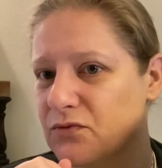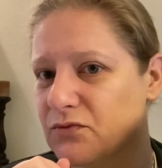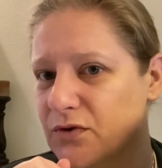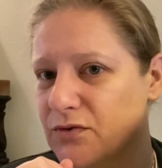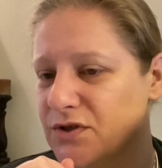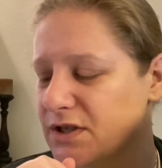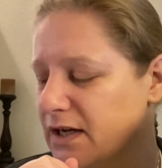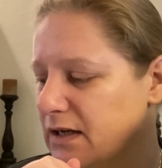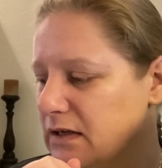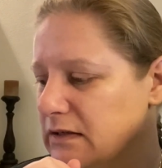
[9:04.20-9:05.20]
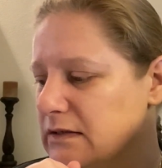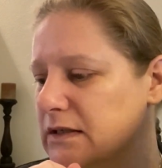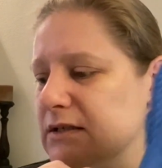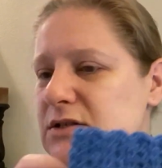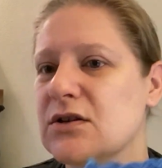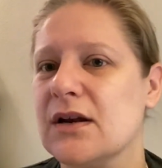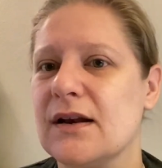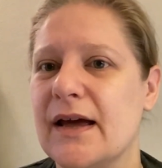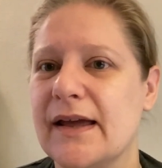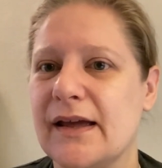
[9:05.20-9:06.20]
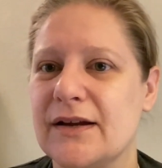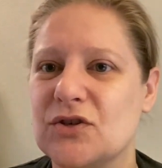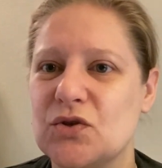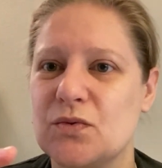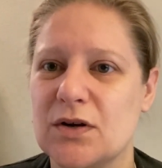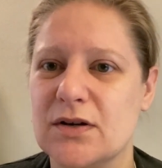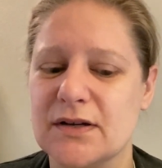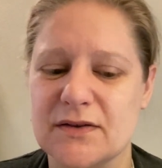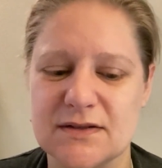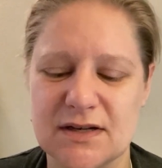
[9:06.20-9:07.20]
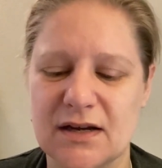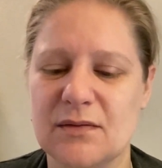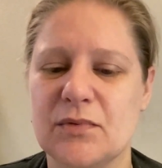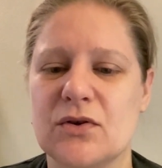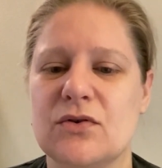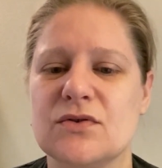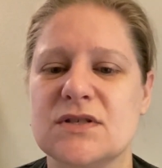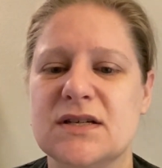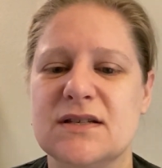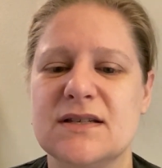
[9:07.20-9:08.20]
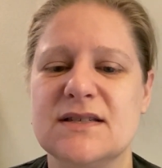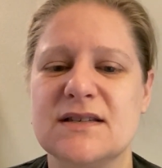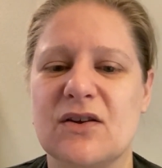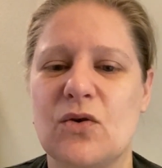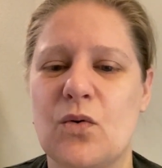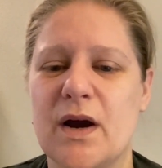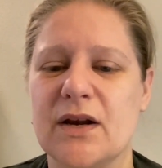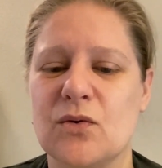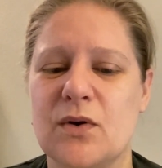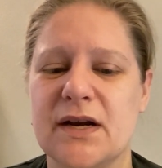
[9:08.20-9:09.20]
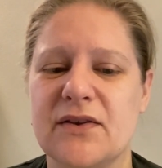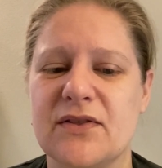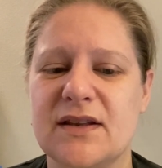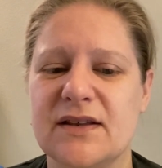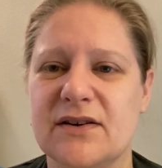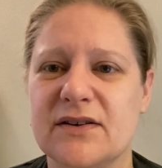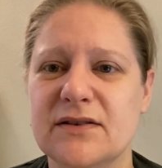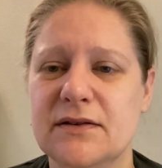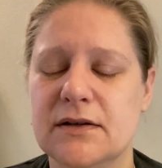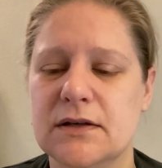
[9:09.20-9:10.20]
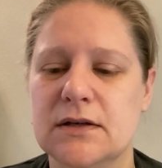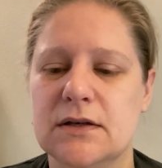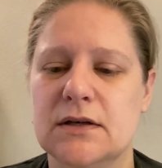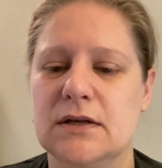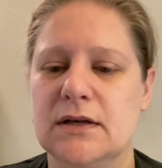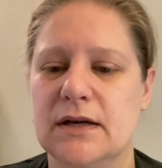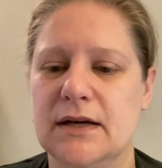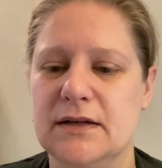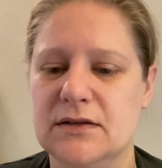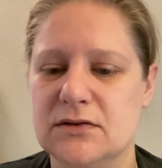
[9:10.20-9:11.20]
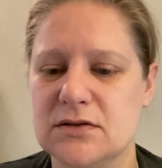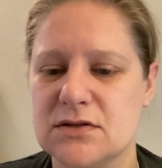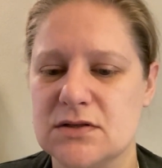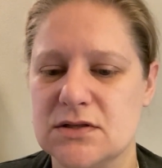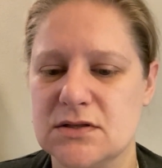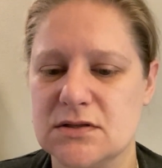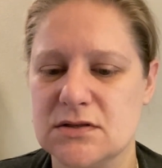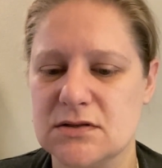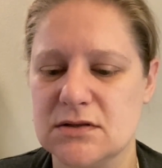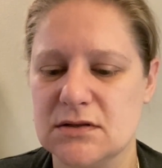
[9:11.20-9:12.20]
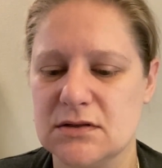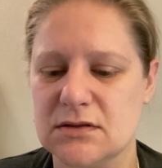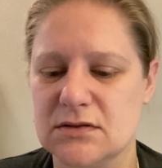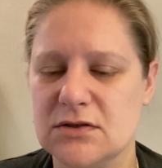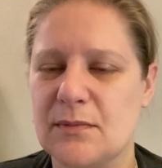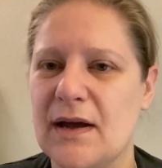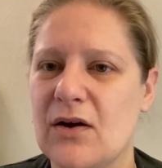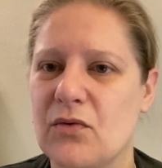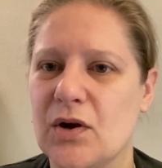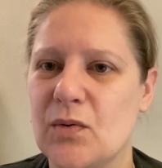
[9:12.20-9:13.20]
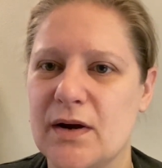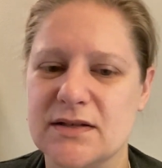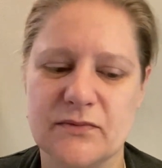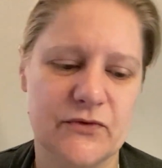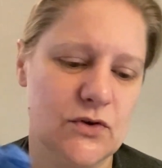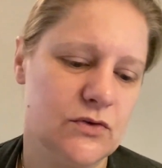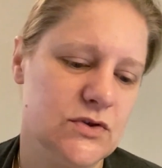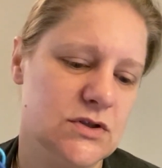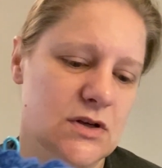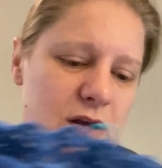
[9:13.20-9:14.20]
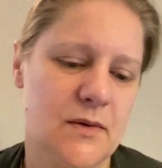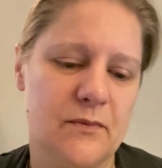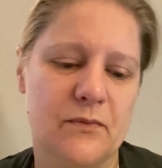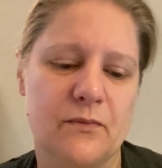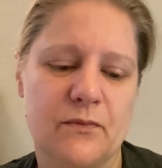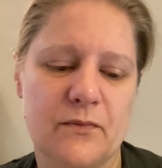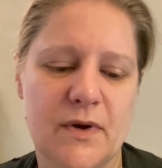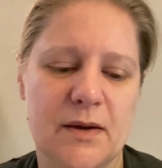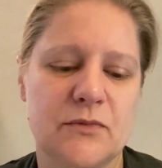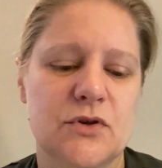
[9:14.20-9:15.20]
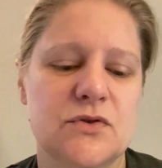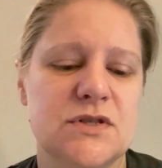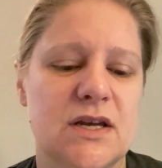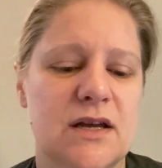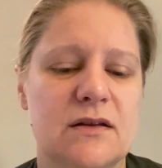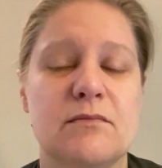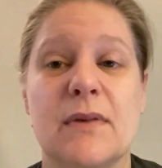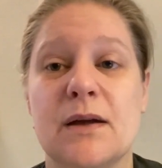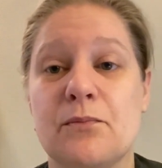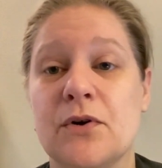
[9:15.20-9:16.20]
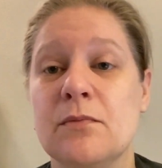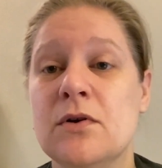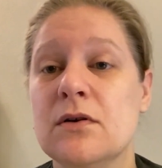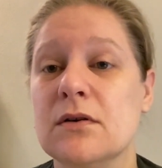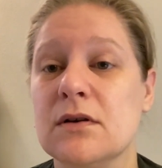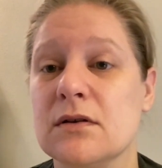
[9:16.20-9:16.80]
crochet it, it's not like I do a lot at the time, because it is a quite thin yarn, and it does somehow require some focus. I'm using my prim hook,